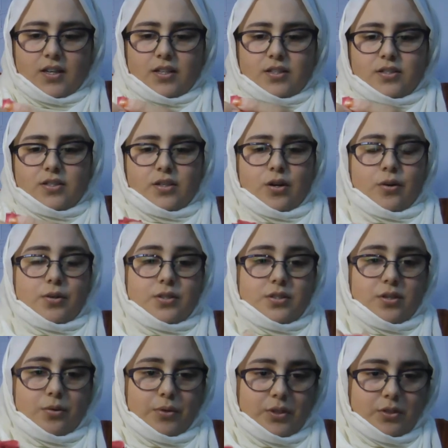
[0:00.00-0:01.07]
So it's
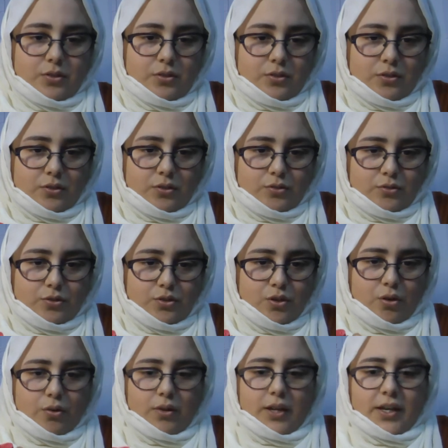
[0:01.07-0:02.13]
going to
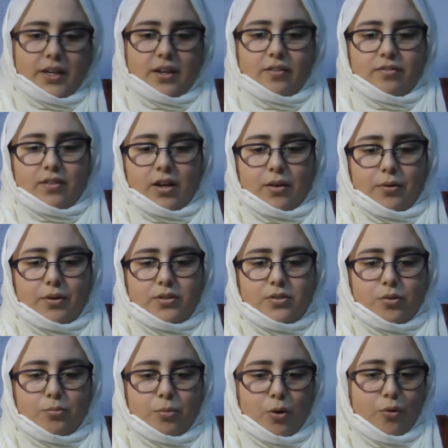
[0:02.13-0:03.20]
show like a flower, so
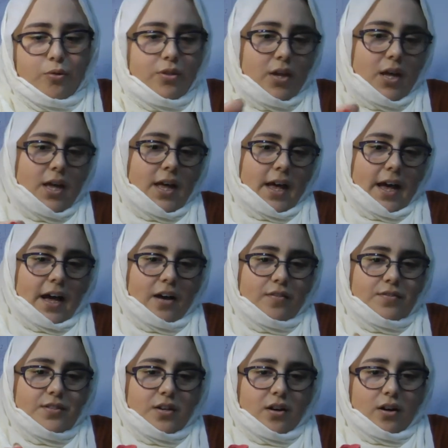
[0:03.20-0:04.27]
both
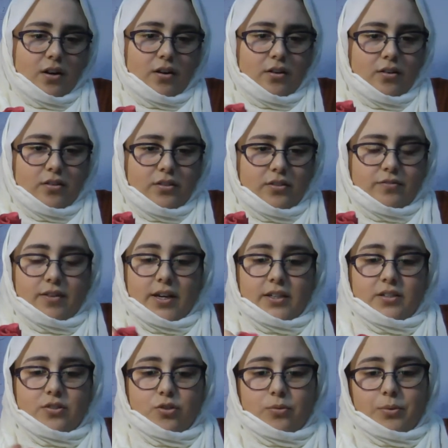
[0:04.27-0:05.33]
halves are
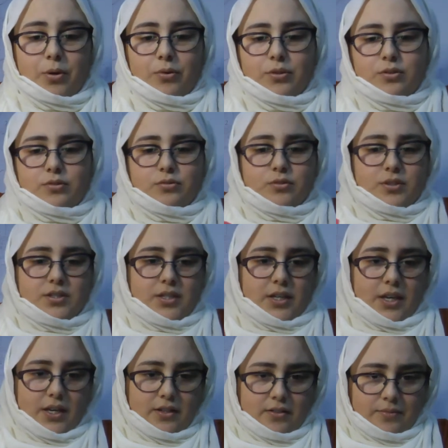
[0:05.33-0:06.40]
divided. So I'm going to do this
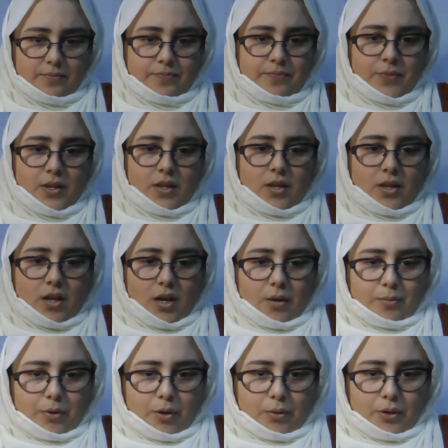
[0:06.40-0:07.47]
again.
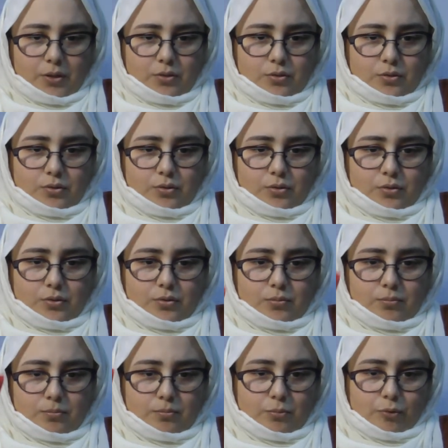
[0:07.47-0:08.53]
I'm going to do
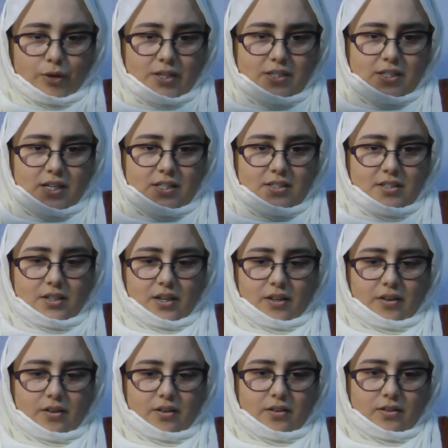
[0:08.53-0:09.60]
right sides
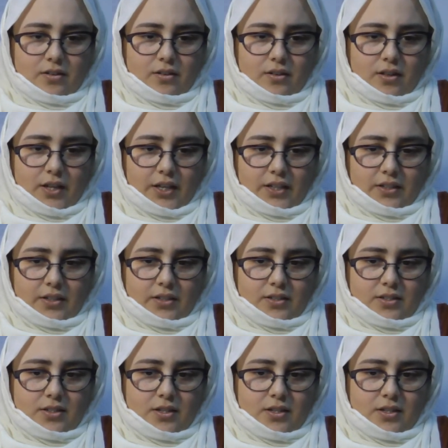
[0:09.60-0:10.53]
together like this,